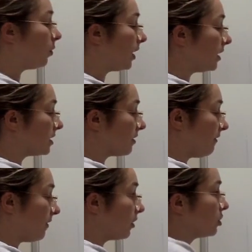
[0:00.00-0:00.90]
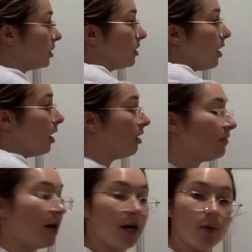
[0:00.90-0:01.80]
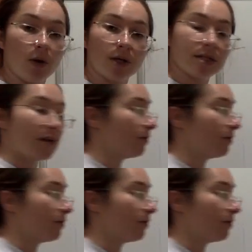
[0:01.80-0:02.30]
What is the function of a? What is f